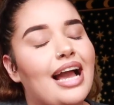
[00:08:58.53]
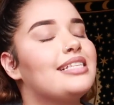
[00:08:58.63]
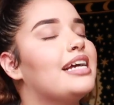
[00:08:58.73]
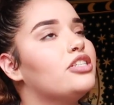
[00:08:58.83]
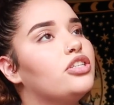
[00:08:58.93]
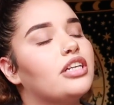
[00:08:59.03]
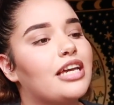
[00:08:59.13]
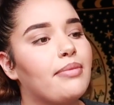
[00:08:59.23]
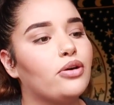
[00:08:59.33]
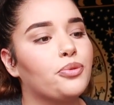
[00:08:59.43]
I tend to
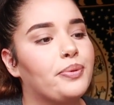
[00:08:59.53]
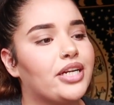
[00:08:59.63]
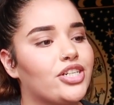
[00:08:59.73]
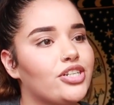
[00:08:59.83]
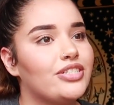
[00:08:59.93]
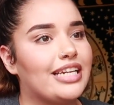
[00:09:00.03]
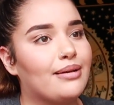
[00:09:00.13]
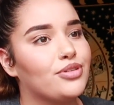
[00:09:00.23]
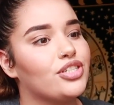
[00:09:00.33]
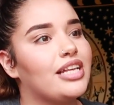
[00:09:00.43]
look at my old pictures and
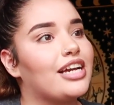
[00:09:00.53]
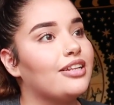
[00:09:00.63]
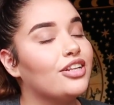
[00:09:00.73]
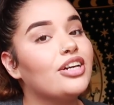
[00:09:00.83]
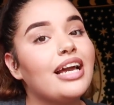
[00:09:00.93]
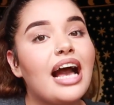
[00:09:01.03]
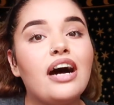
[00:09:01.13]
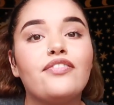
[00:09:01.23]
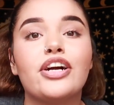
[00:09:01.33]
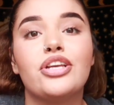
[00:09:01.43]
I'm just like, look at
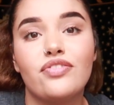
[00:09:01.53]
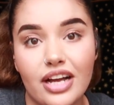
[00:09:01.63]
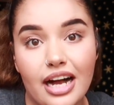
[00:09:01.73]
how far you've